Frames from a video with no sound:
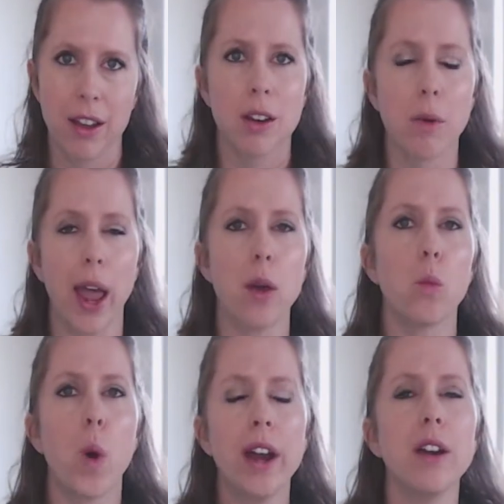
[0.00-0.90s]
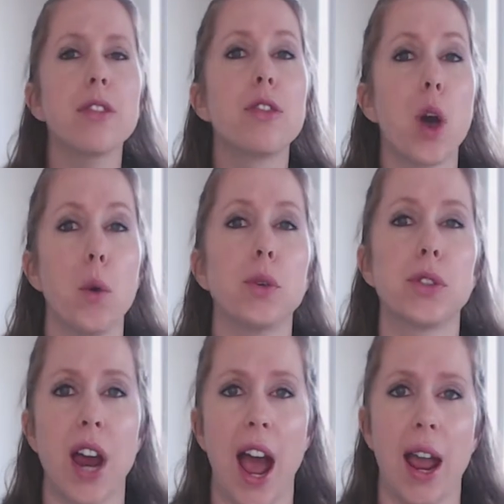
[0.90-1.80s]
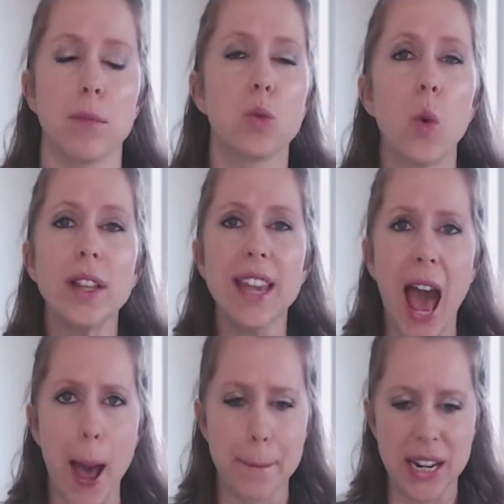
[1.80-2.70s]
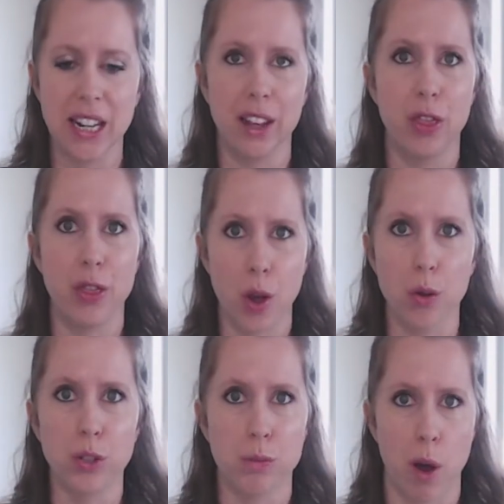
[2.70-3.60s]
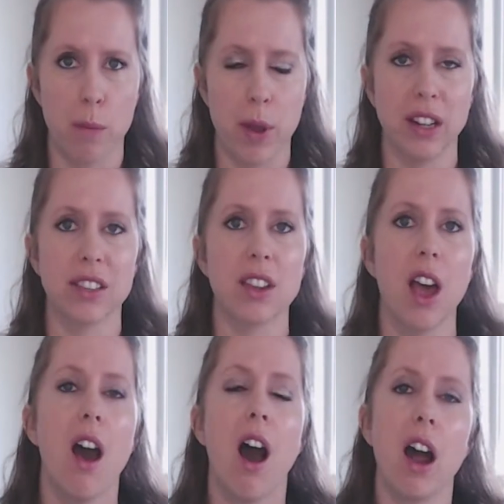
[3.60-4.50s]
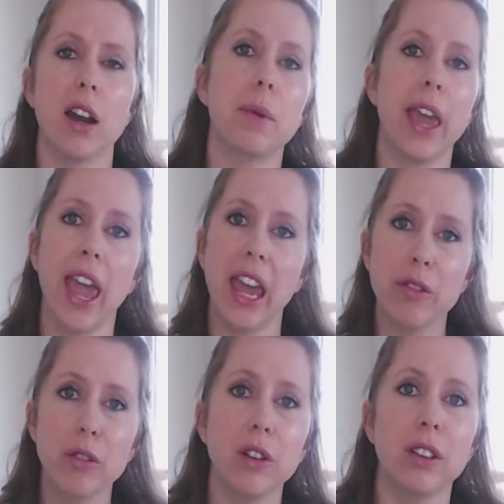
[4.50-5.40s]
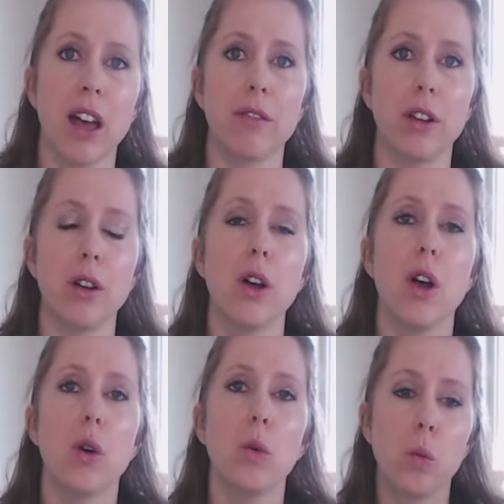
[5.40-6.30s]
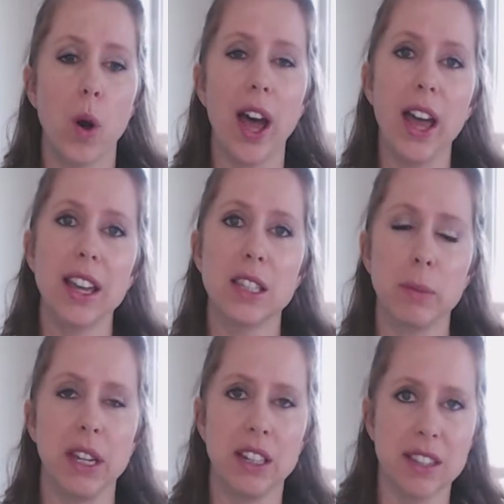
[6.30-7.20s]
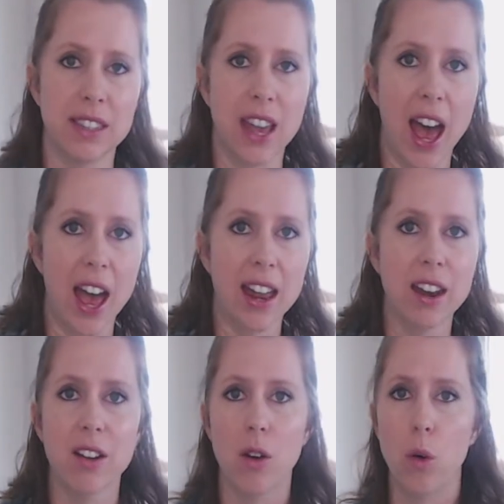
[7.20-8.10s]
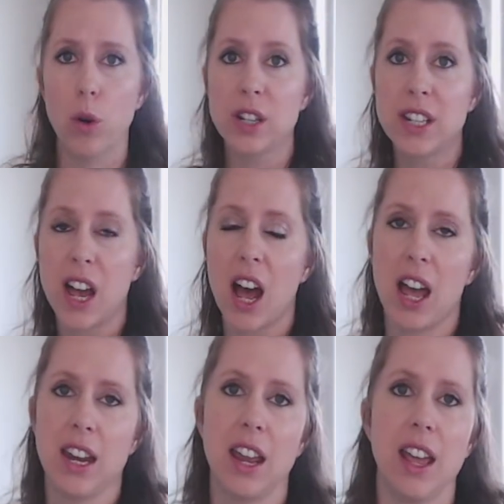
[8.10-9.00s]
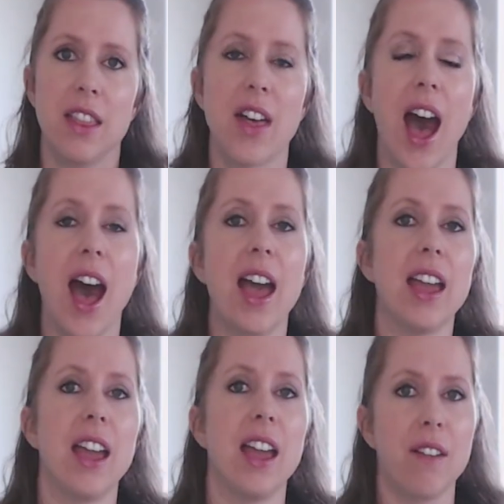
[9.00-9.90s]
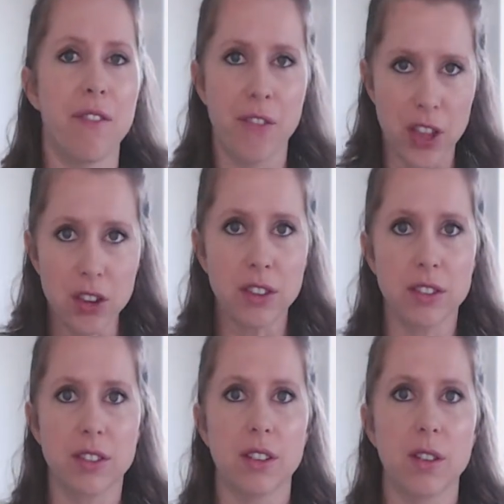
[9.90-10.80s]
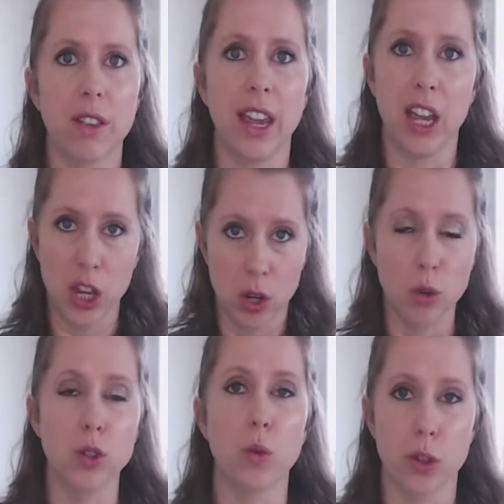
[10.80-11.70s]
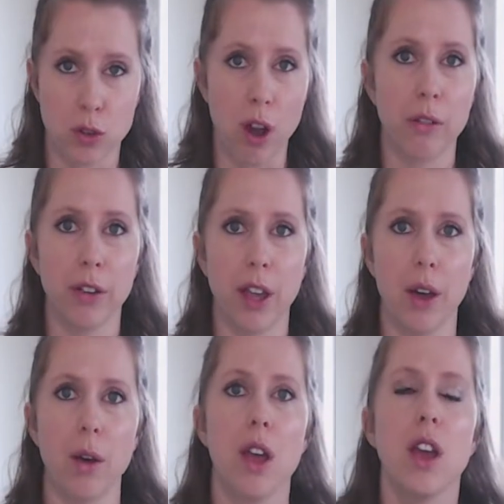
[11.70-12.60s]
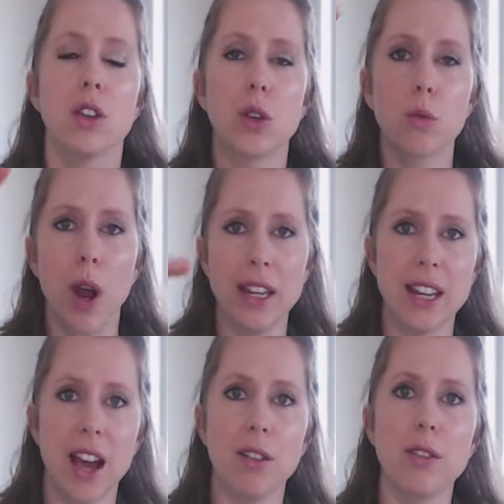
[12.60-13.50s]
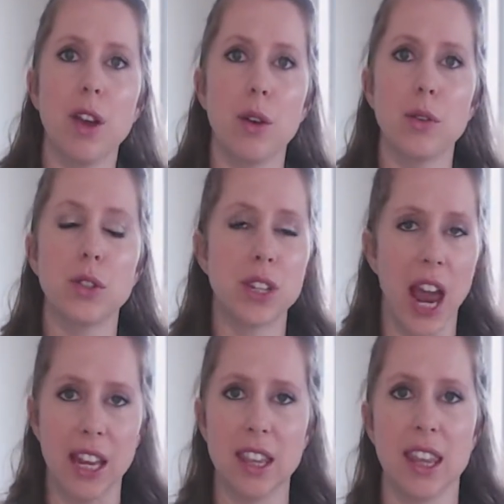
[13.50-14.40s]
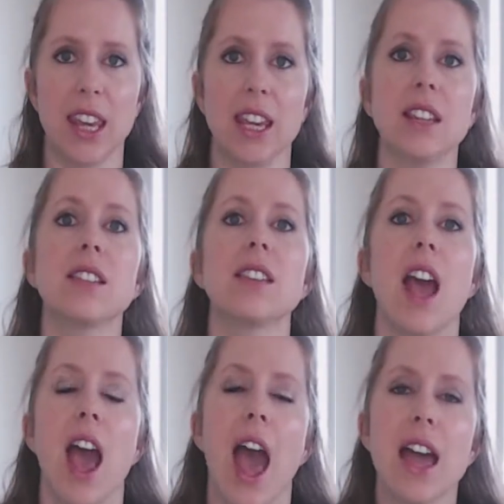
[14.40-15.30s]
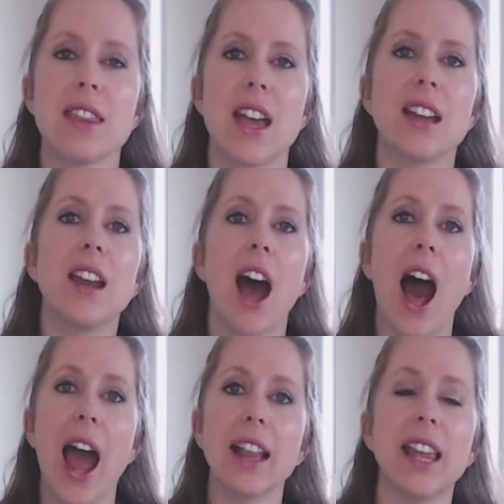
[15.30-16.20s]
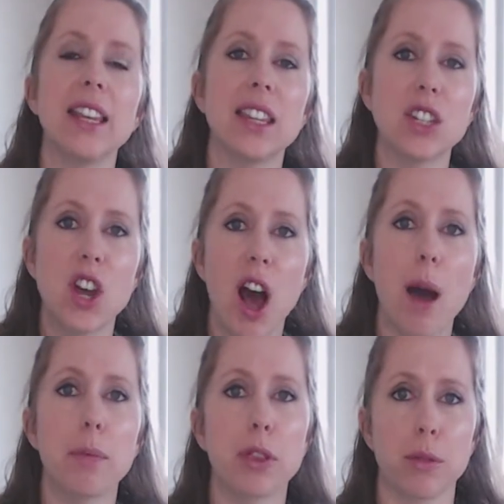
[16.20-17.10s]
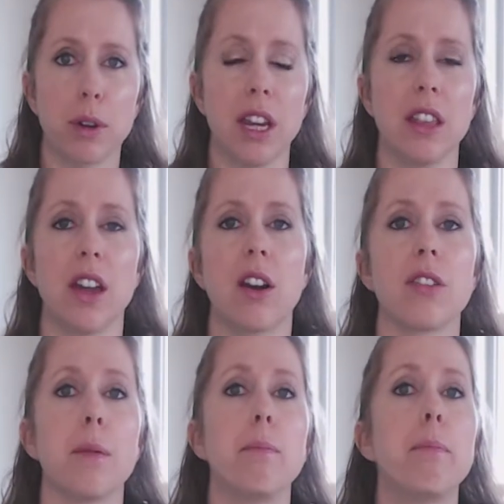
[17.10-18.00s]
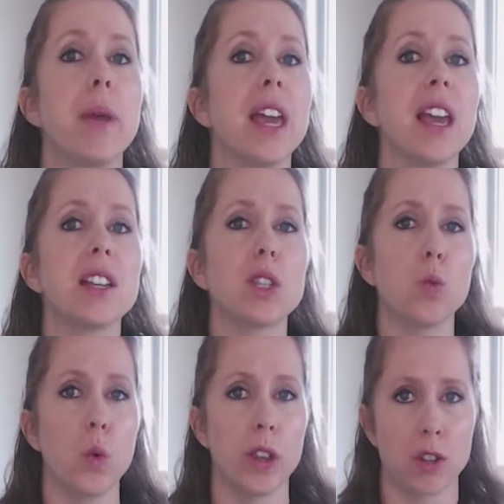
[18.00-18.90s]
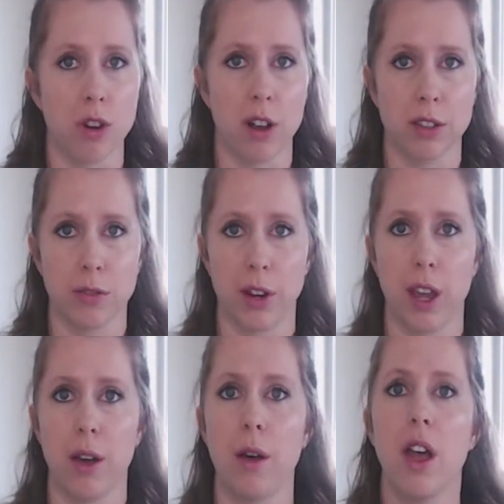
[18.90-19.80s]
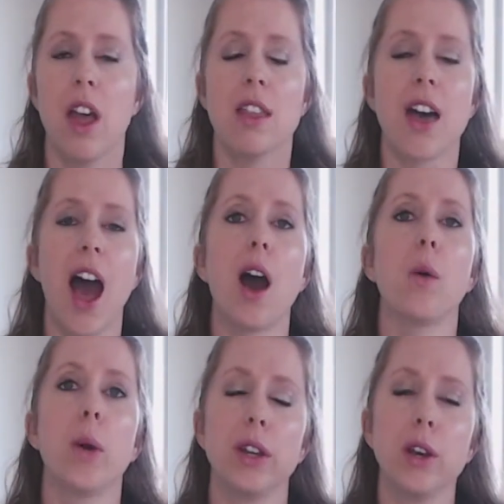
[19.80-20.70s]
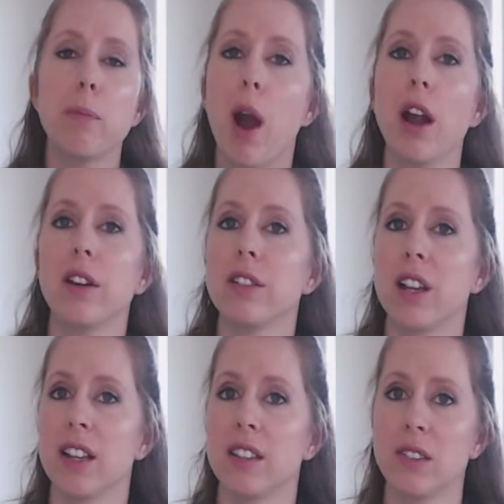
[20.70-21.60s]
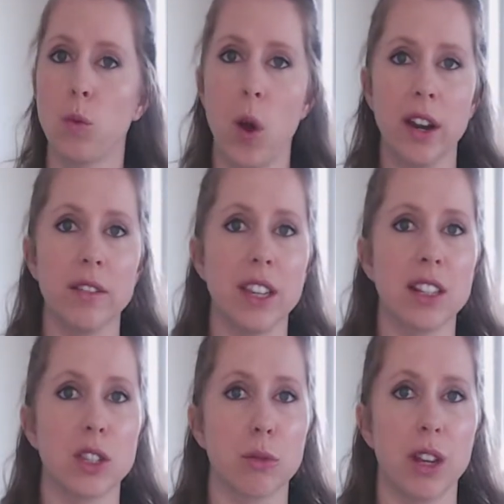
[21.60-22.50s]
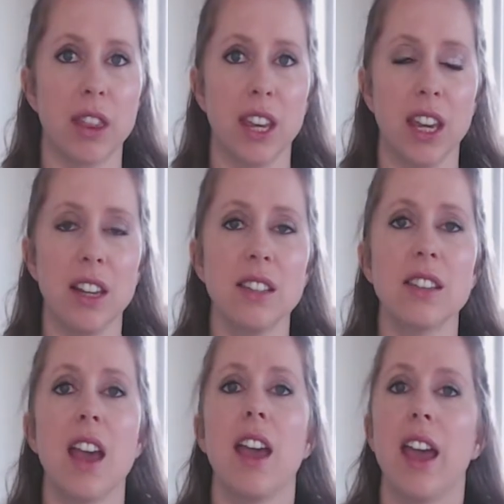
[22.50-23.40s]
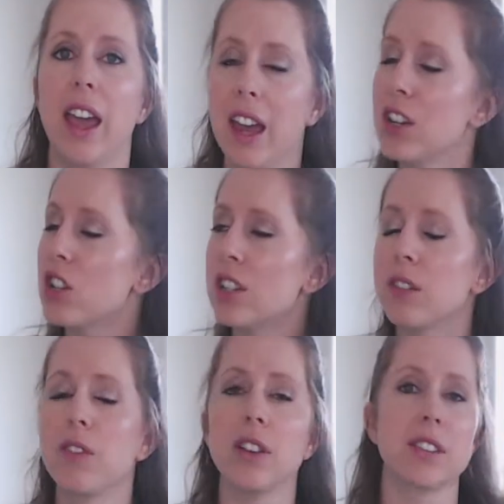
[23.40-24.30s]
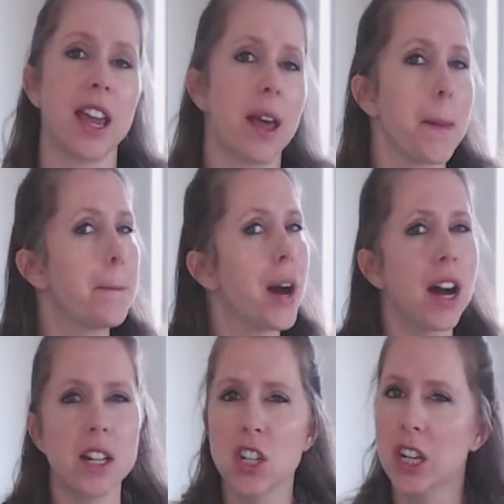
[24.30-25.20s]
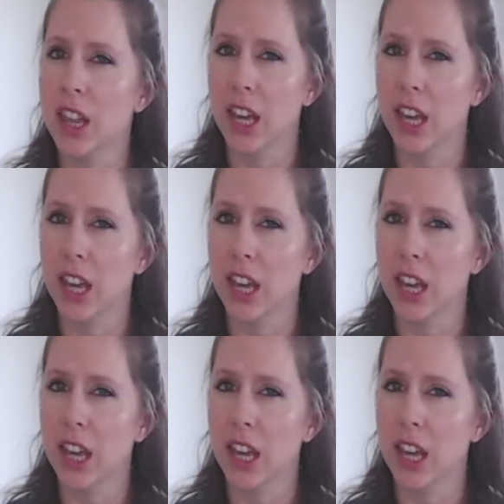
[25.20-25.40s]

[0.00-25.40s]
right? When are those times? What's happening in those moments? On a behavioral level, what is being said or done that feels like a huge withdrawal for you? So write down those 10 things and then highlight the top 3 that are the biggest withdrawals for you. That when your partner does one of these 3 things, it just feels like a punch to the